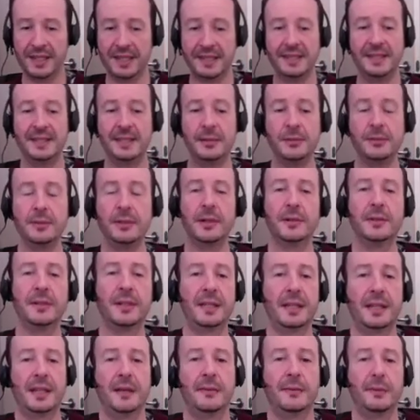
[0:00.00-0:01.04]
It's still going to
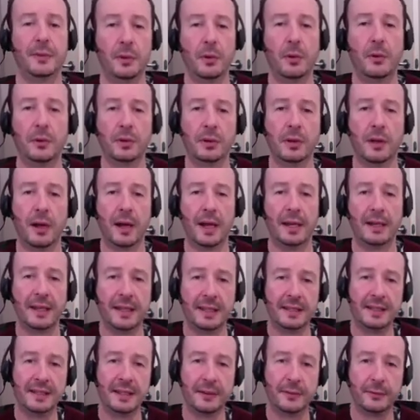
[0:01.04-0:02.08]
give your client a
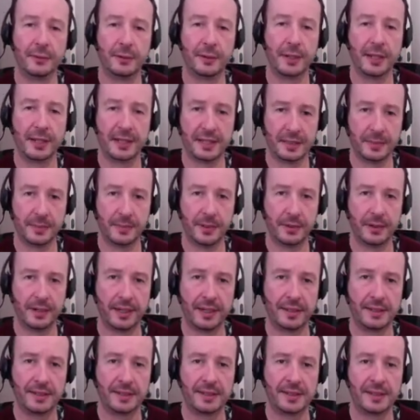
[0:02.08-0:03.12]
different
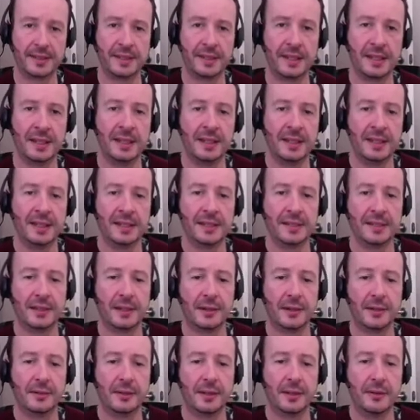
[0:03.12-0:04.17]
experience.
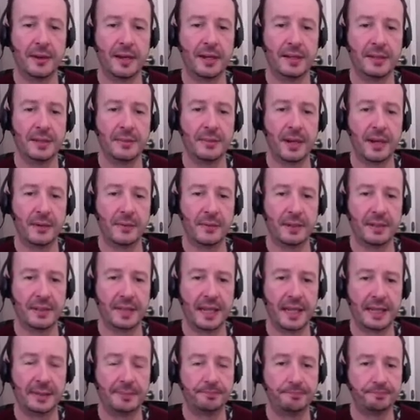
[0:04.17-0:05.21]
So there are some benefits
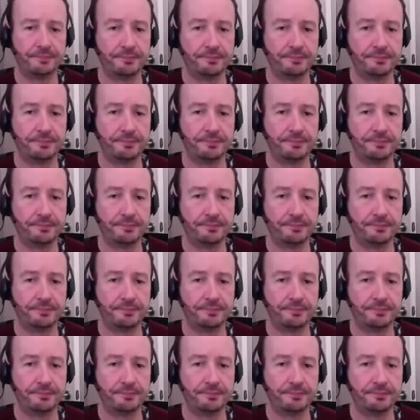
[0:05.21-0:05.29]
there.